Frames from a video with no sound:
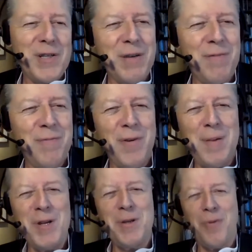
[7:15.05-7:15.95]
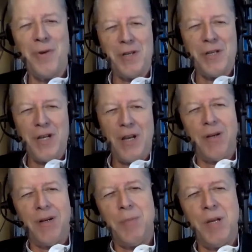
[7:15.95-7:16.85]
I very much appreciate
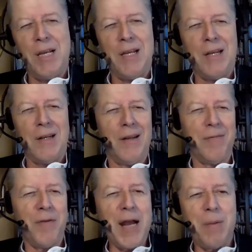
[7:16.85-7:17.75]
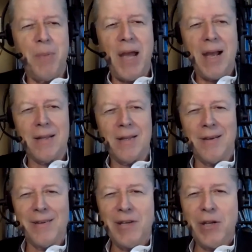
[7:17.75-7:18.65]
Pernille being invited back to
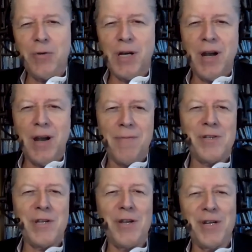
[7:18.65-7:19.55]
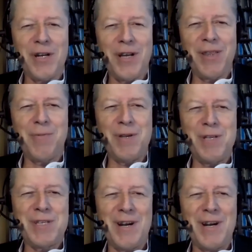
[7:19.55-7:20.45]
continue a conversation I think we
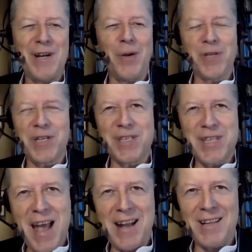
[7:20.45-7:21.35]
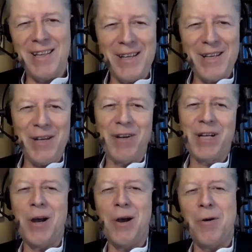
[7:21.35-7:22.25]
started almost exactly a year
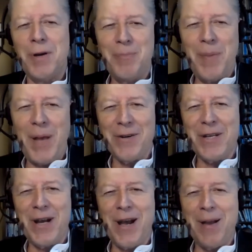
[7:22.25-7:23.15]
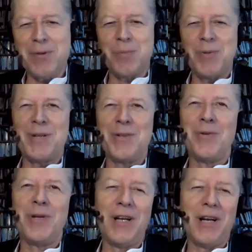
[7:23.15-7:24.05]
ago on better times when we could
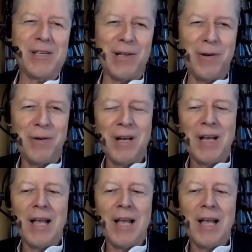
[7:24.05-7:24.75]
do it in Oslo.